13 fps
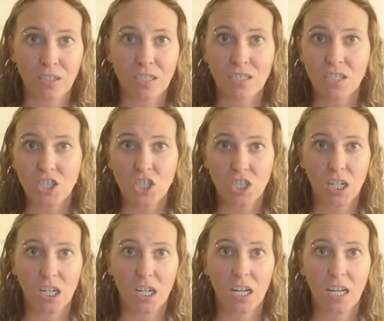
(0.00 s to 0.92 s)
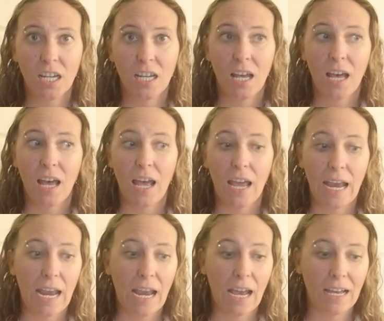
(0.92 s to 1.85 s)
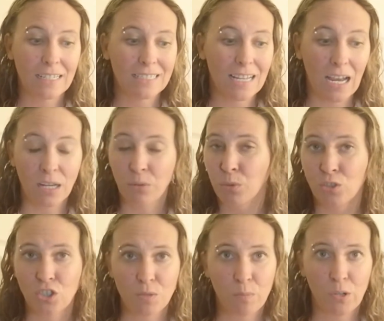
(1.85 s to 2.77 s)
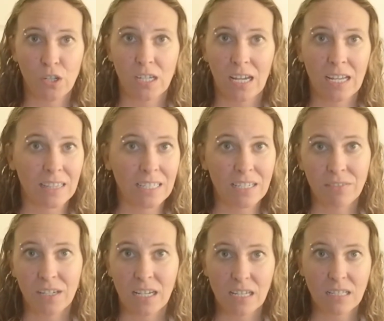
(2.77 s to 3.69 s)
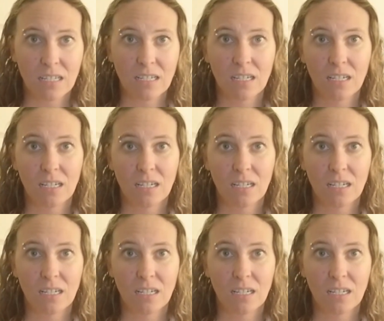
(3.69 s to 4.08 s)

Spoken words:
conditioner, and I will just put a leave-in